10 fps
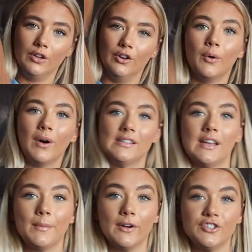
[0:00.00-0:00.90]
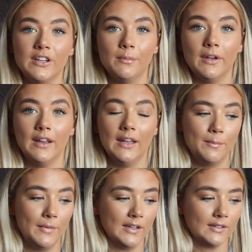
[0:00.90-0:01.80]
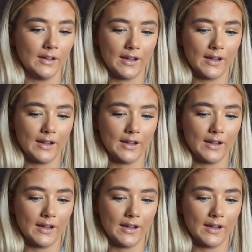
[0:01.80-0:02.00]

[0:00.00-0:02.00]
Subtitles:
you know what I said about Shein being hit and miss?